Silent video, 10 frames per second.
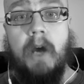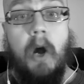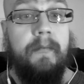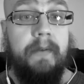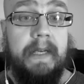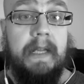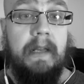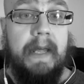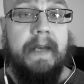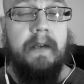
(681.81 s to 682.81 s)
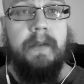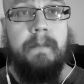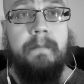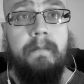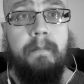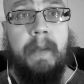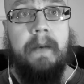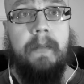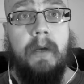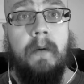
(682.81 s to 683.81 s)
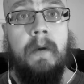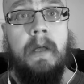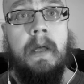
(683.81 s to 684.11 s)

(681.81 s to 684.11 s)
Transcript: Hopefully I'll land on the bed though.